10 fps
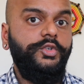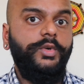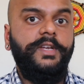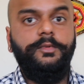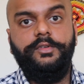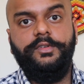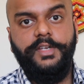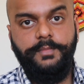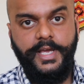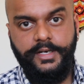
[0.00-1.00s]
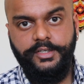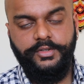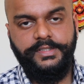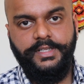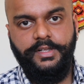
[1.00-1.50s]
you able to reparent
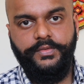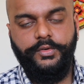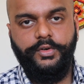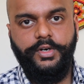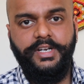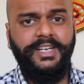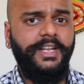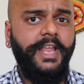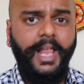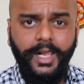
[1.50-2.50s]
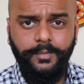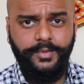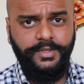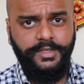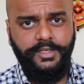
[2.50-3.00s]
yourself, or did it
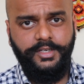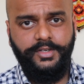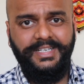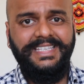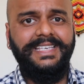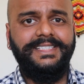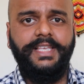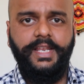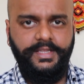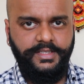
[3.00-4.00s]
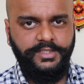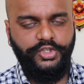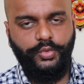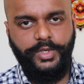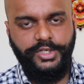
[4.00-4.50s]
help de-escalate the
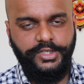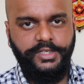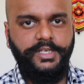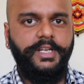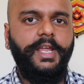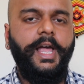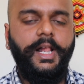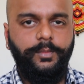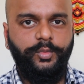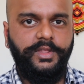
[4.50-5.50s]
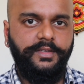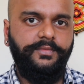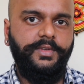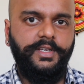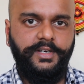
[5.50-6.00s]
situation? Did it help with the
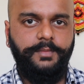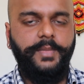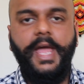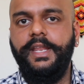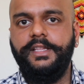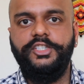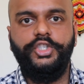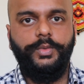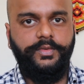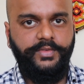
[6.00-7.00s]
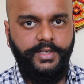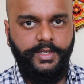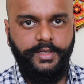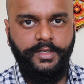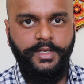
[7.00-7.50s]
fear and panic that you were
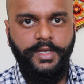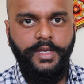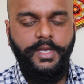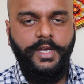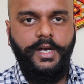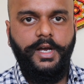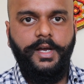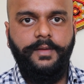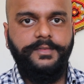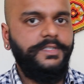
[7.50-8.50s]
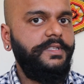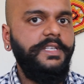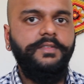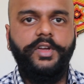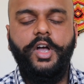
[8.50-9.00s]
feeling? Just
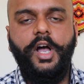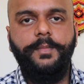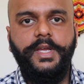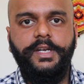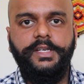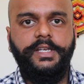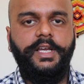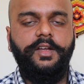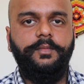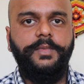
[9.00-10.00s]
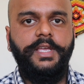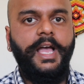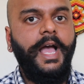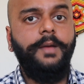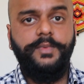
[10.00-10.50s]
leave a comment, and I'll be
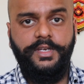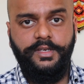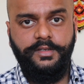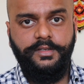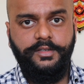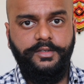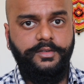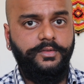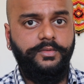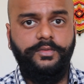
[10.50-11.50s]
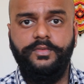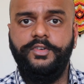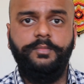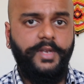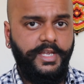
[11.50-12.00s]
happy to
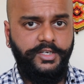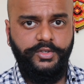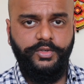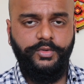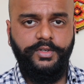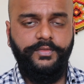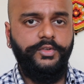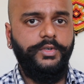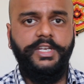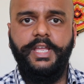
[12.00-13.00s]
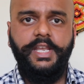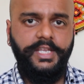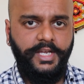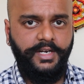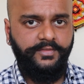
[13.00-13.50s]
reply to you if you need any
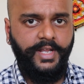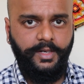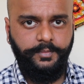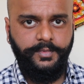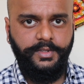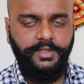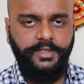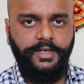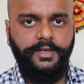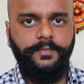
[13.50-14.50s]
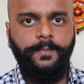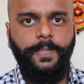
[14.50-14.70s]
kind of help there.